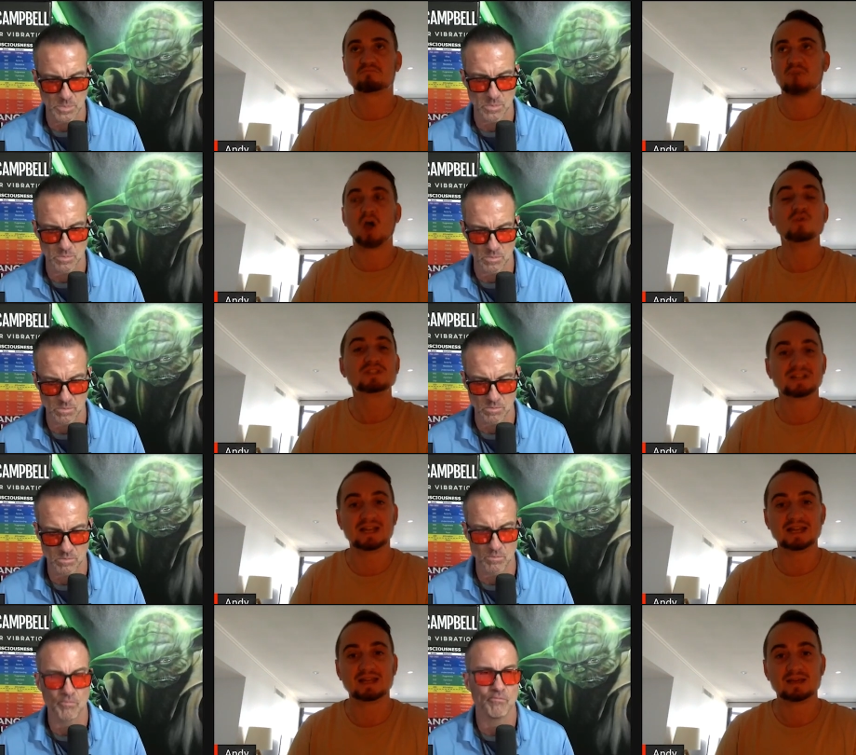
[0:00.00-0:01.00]

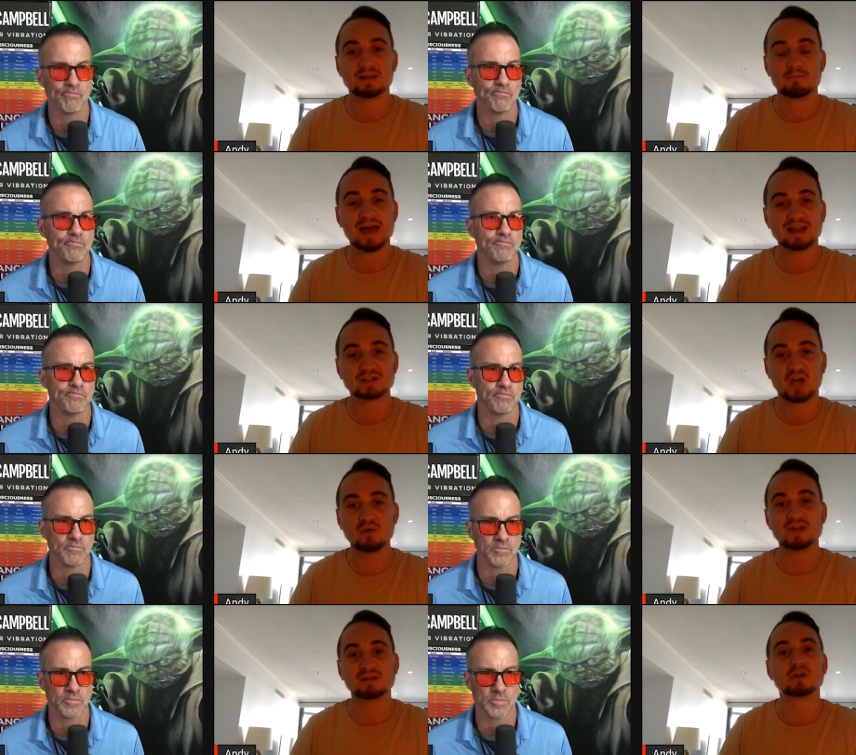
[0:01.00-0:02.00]
Speaker 1: potently
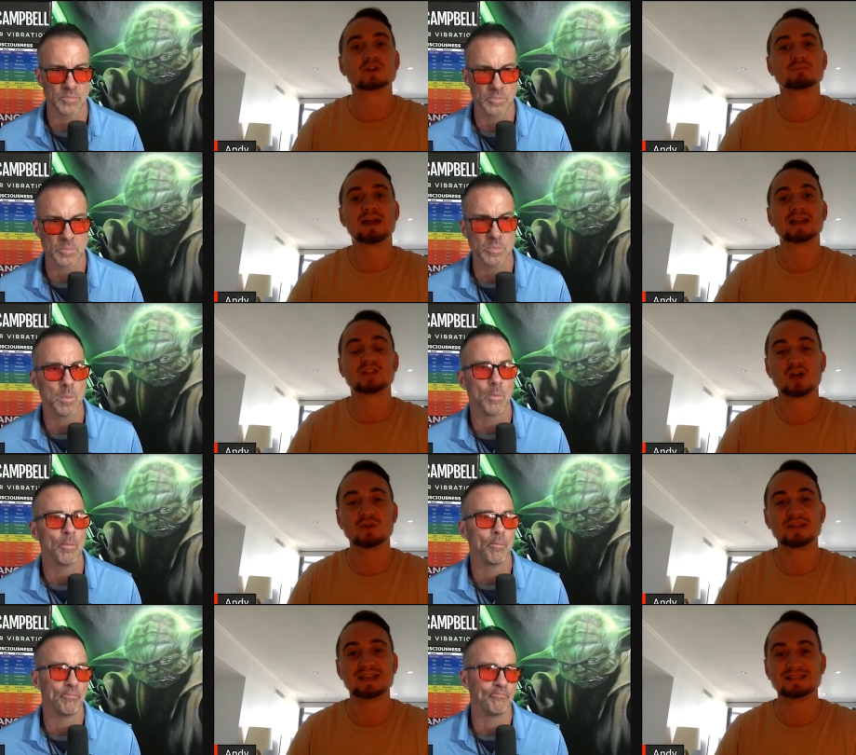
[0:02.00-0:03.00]
melatonin because
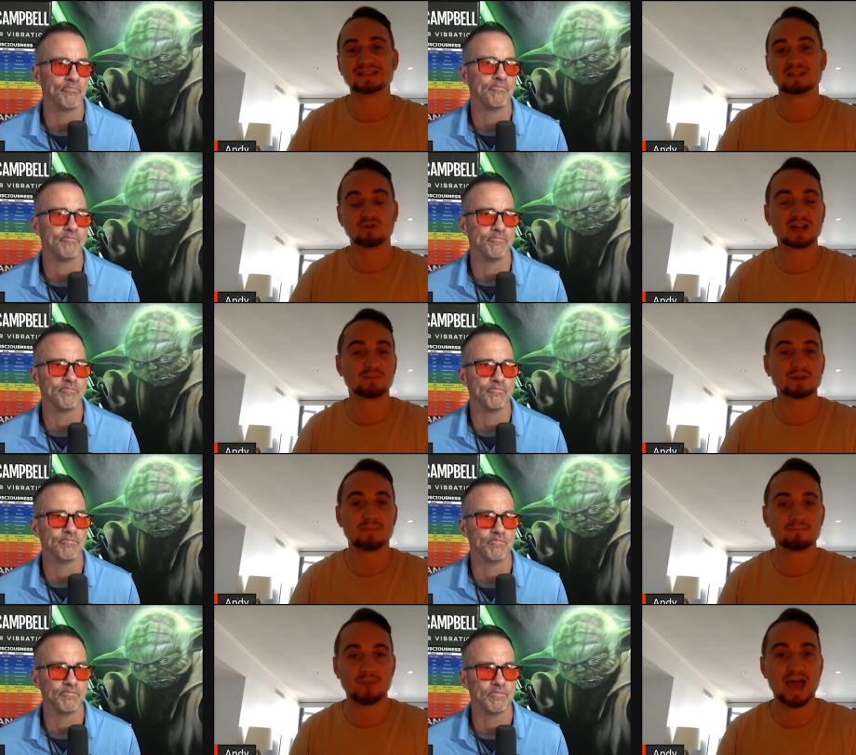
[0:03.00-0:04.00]
melatonin is this incredibly
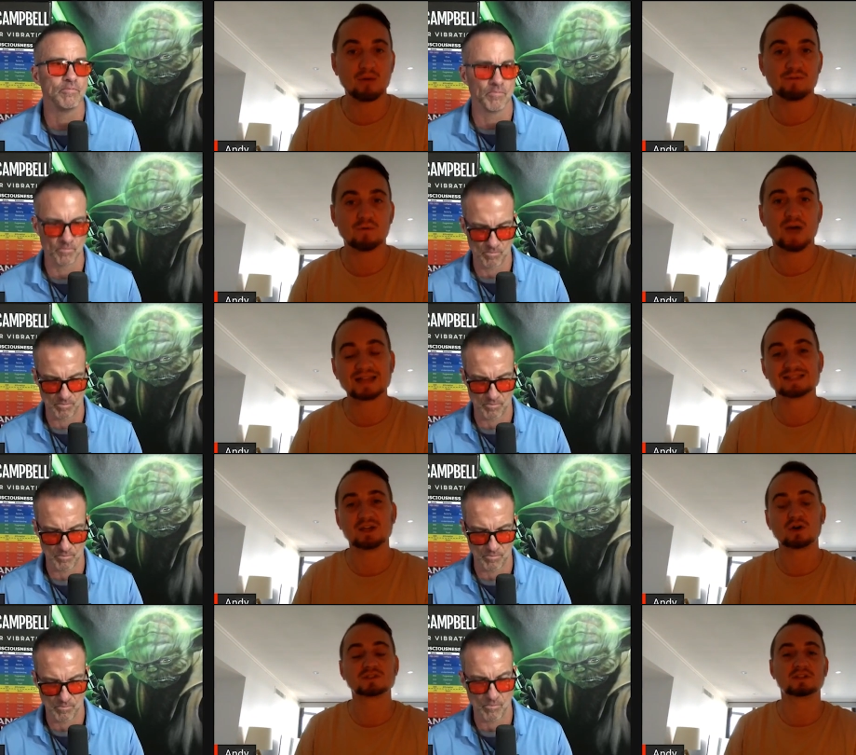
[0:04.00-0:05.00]
powerful
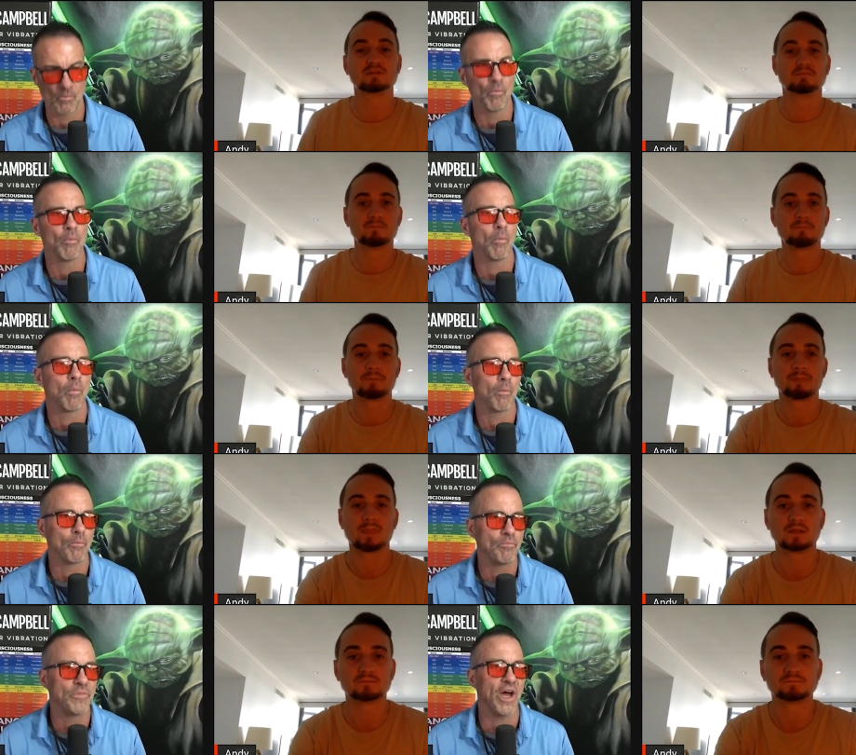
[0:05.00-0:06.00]
antioxidant.
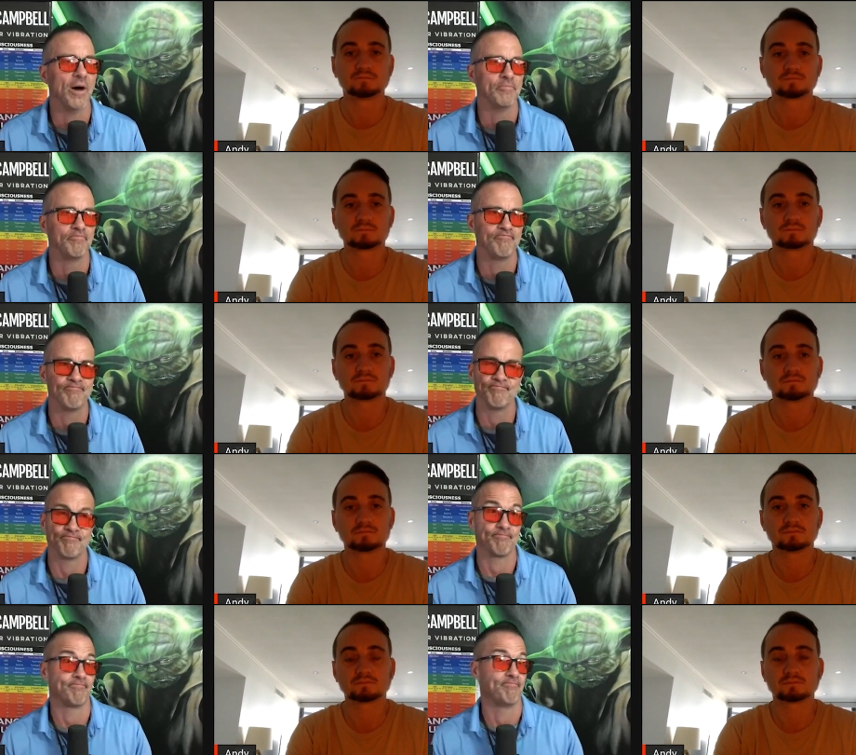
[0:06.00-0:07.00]
Speaker 2: Yeah.
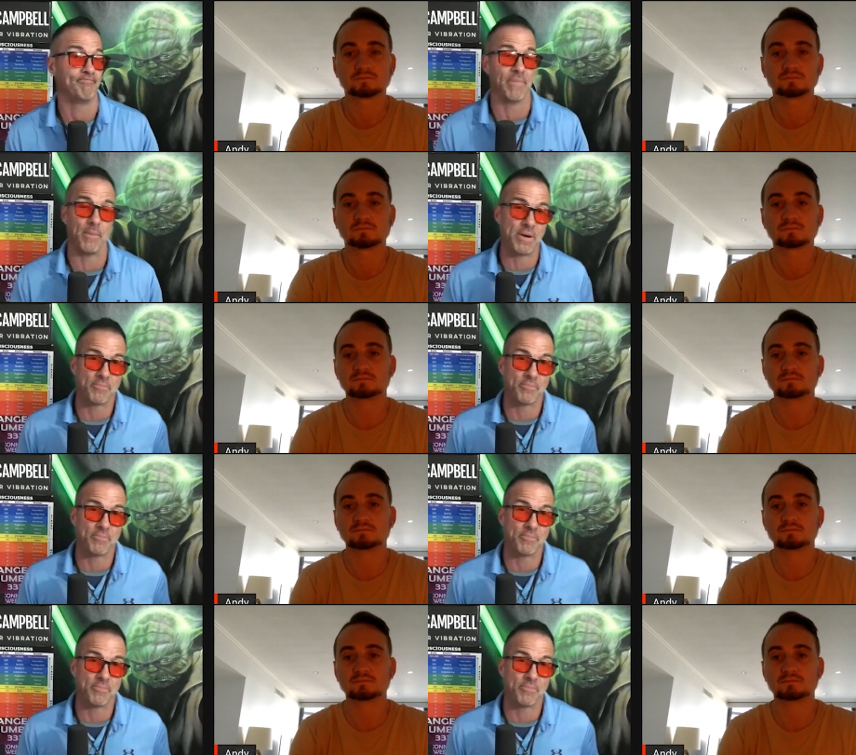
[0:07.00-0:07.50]
I mean,